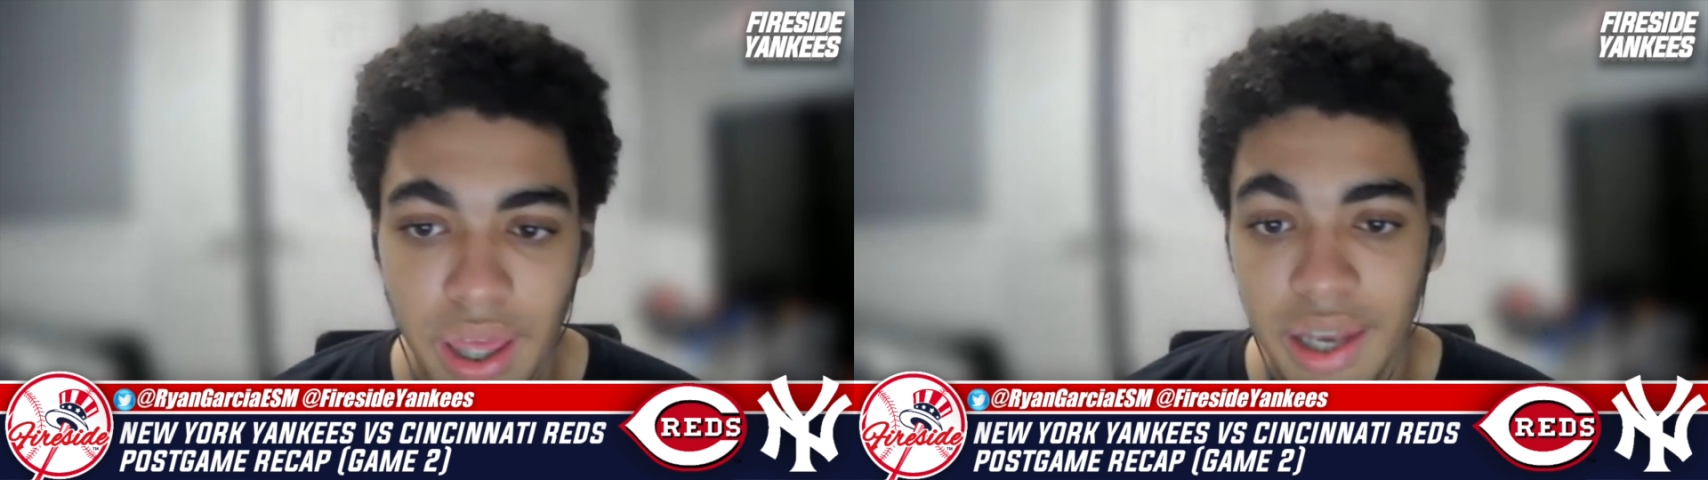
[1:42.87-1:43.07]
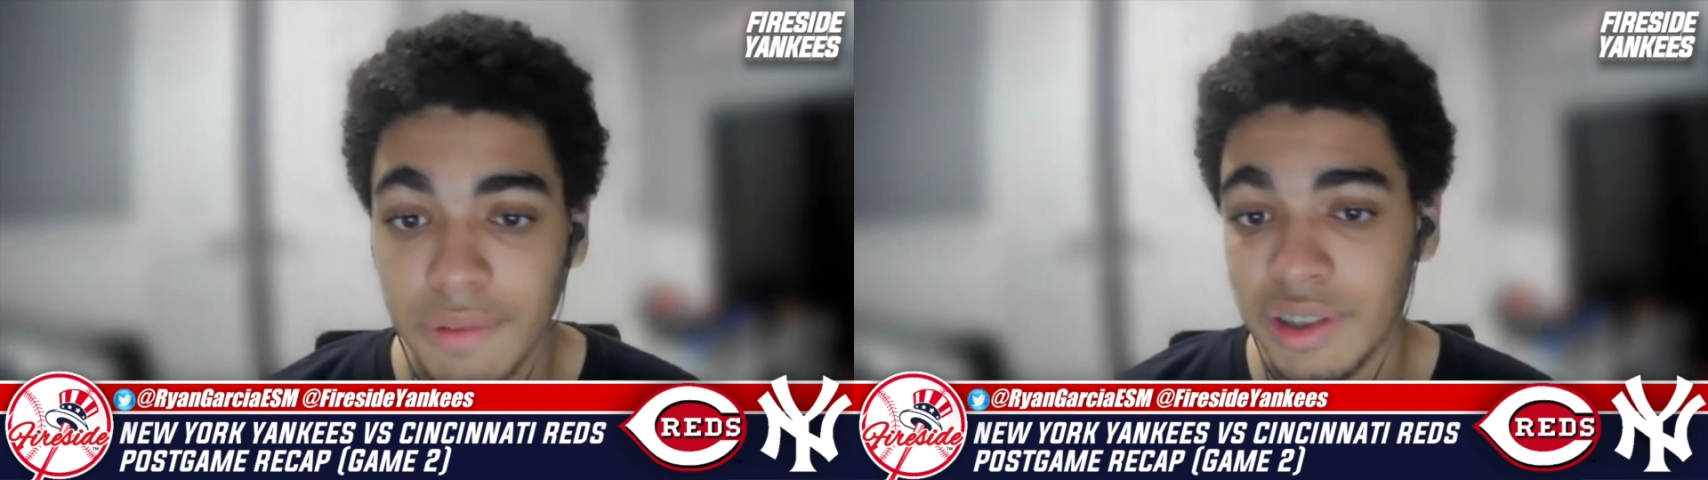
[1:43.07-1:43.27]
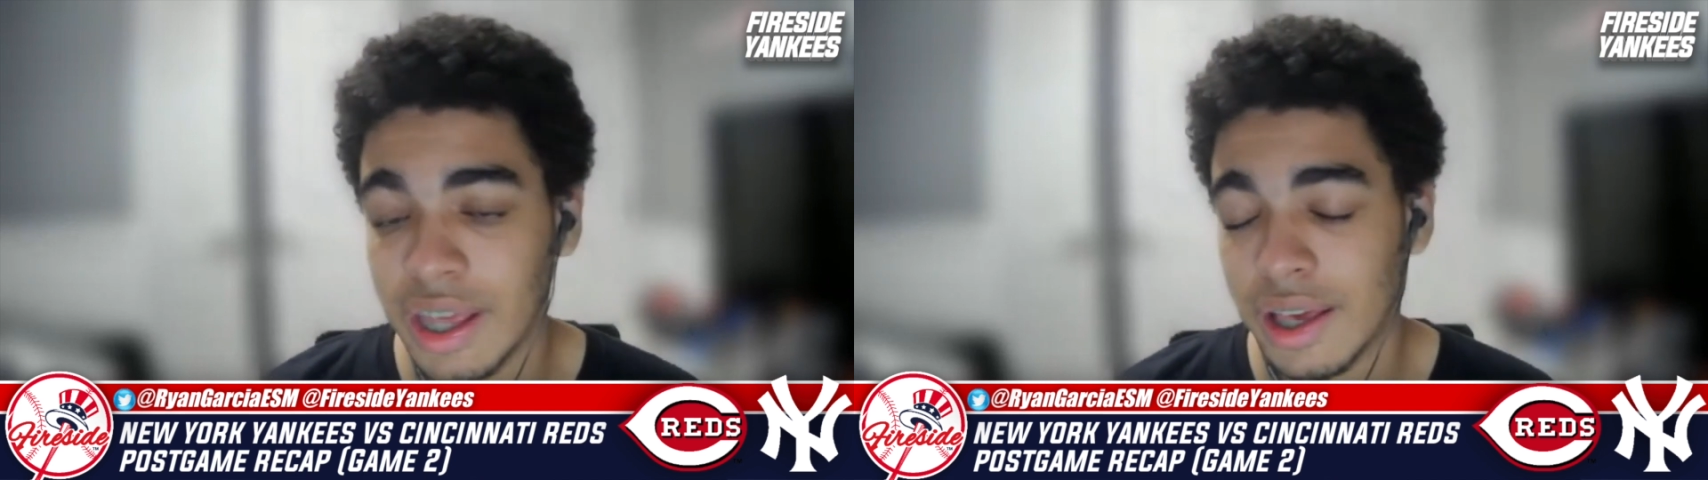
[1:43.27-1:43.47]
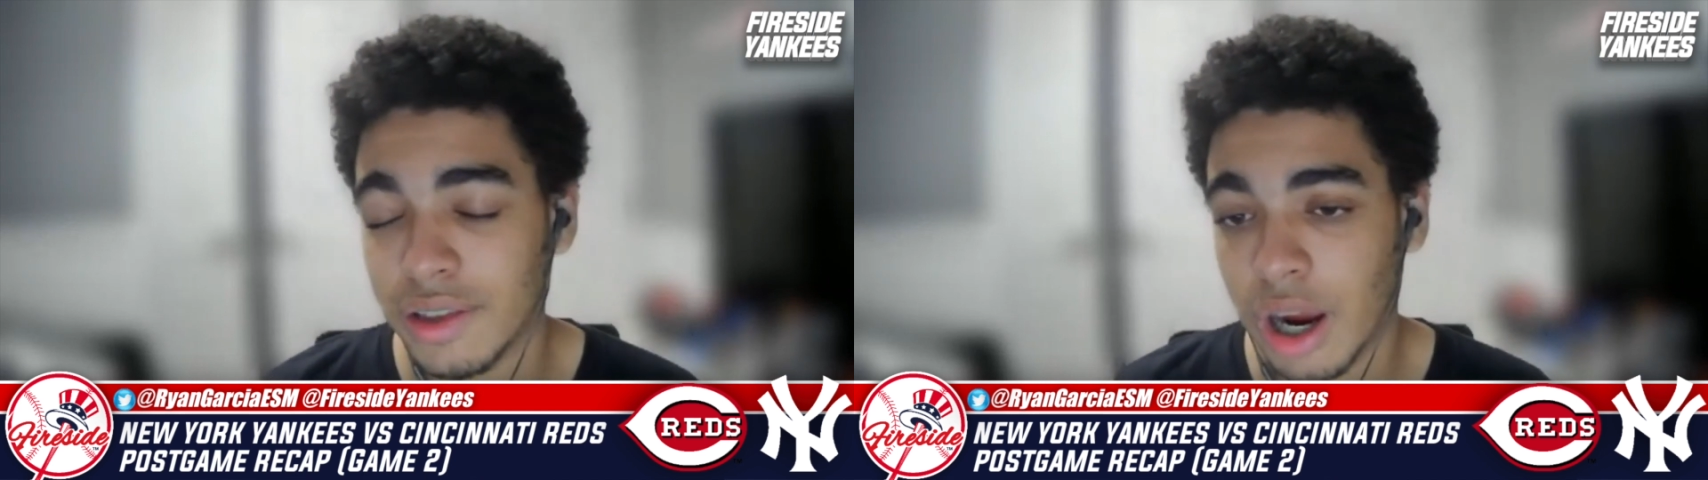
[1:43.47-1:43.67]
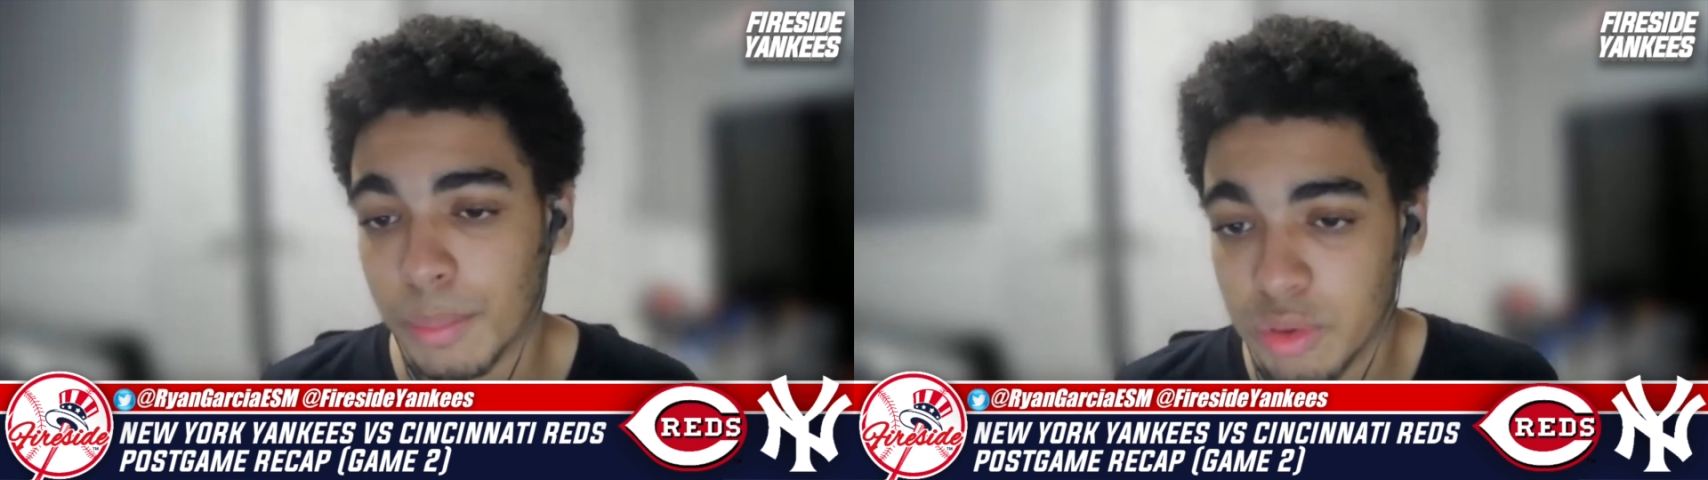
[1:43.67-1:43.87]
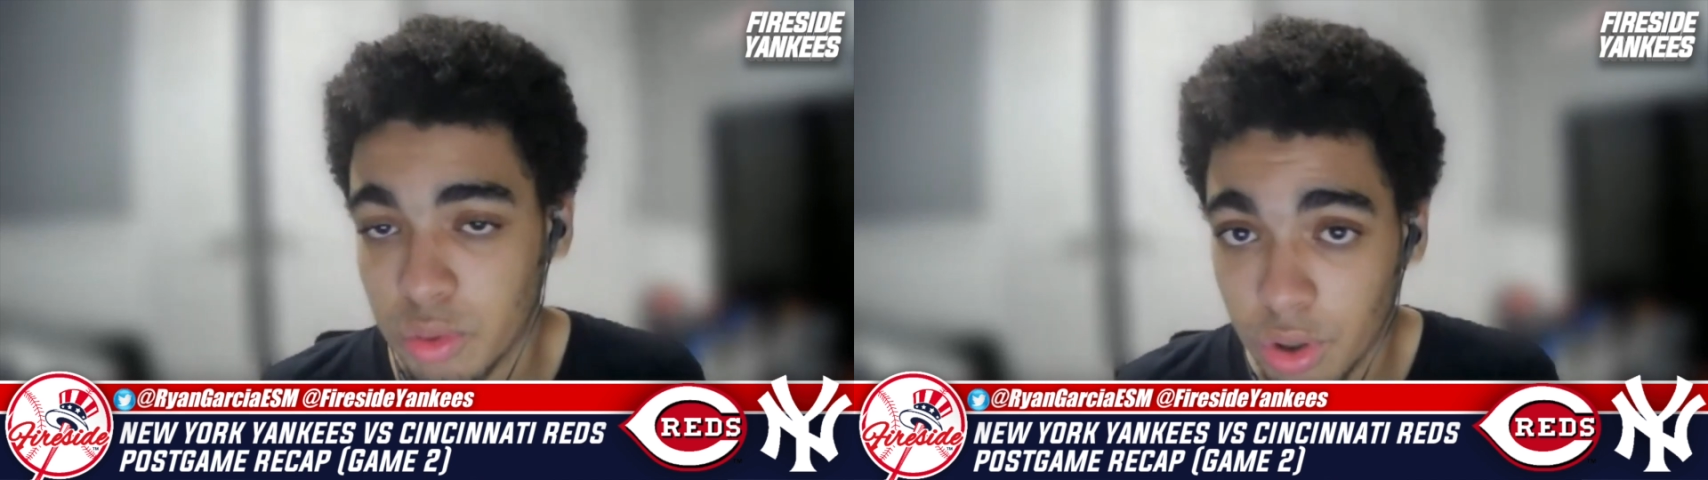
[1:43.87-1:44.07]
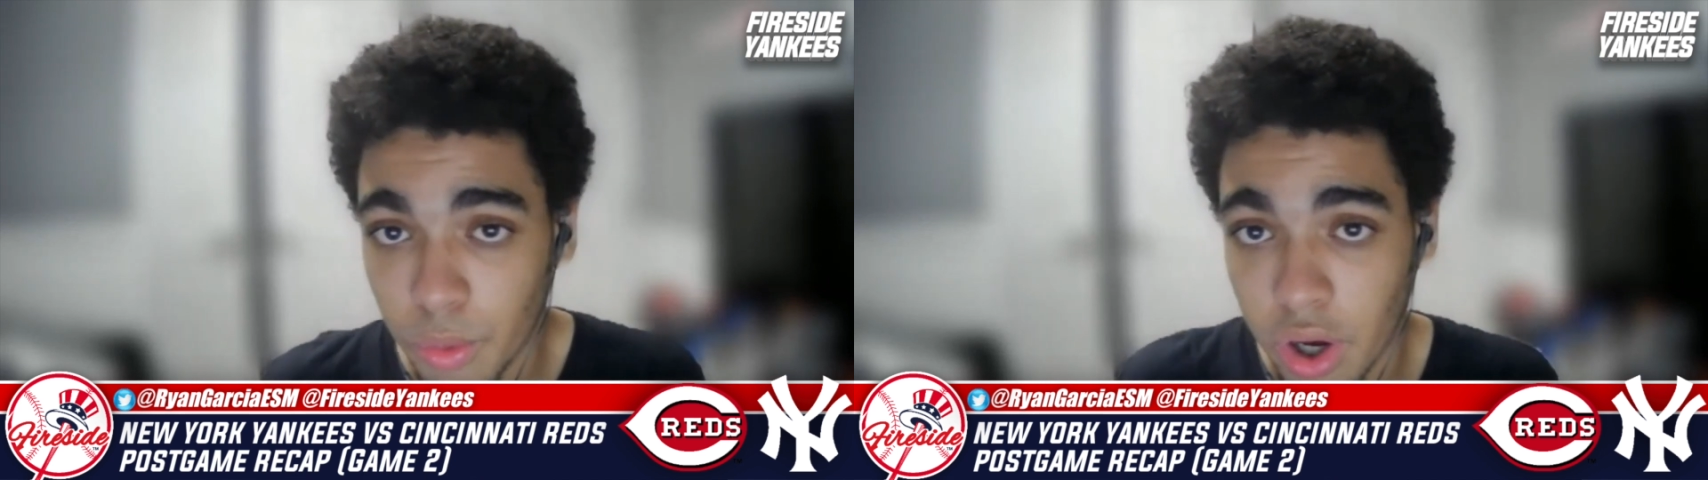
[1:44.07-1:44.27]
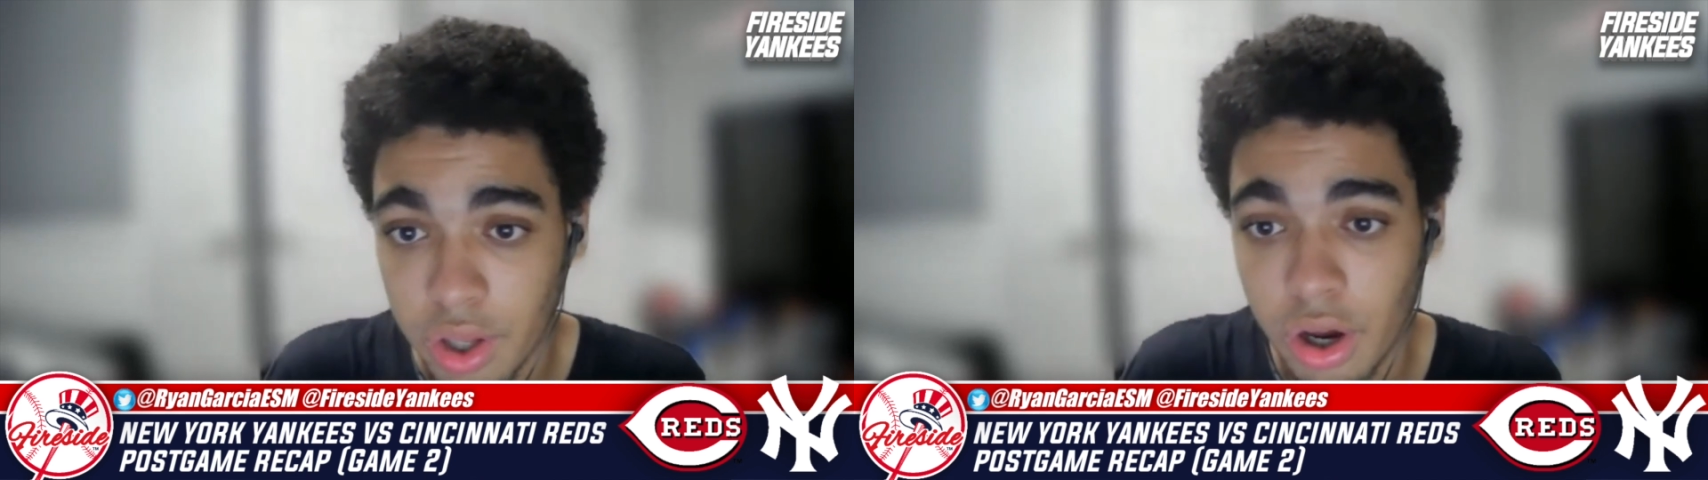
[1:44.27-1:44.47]
and giving the Yankees the opportunity to
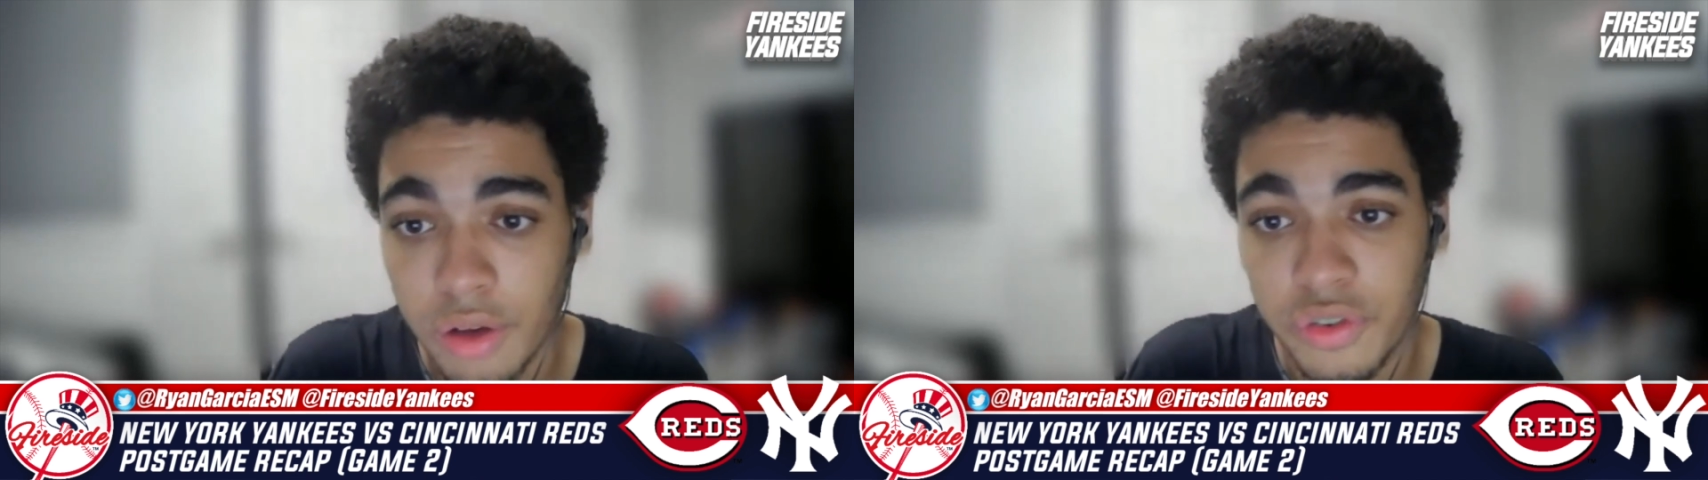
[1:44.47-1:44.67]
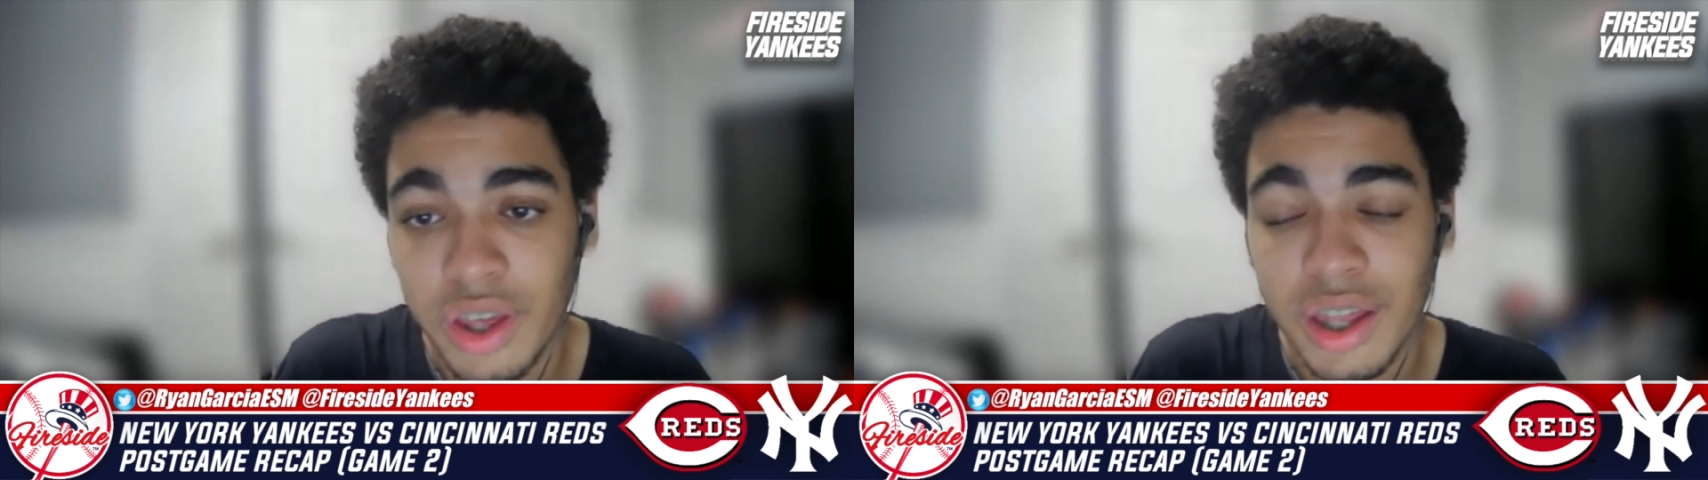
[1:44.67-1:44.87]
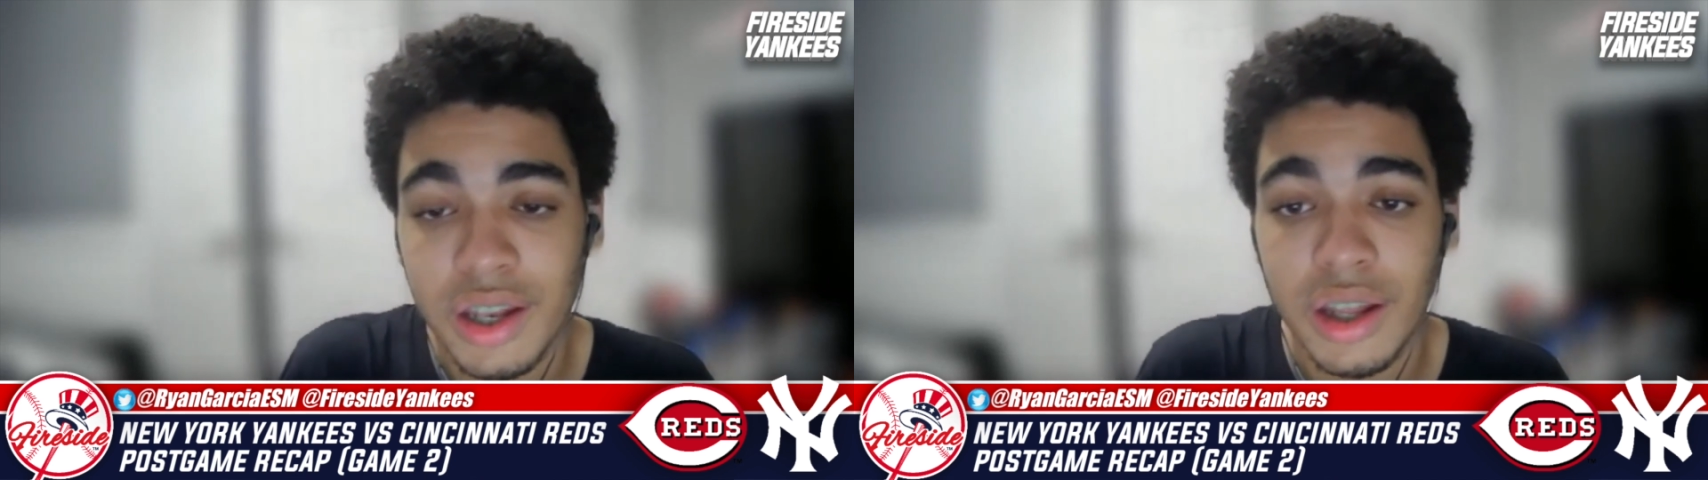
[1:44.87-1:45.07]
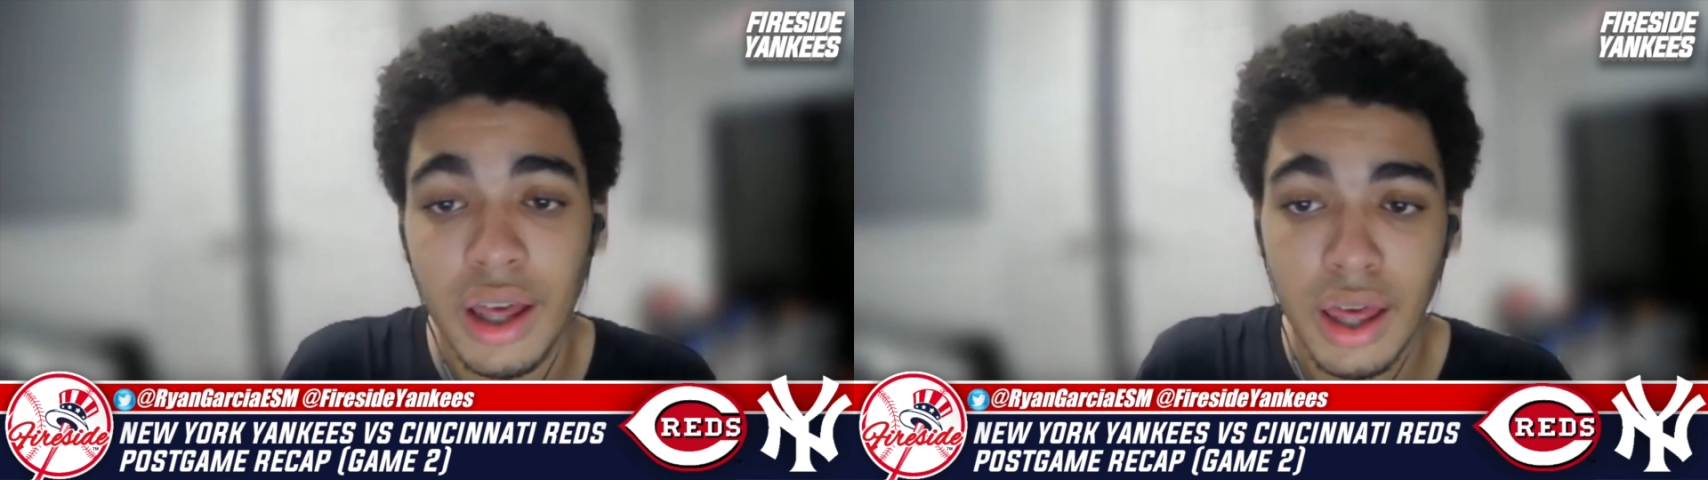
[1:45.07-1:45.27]
walk it off in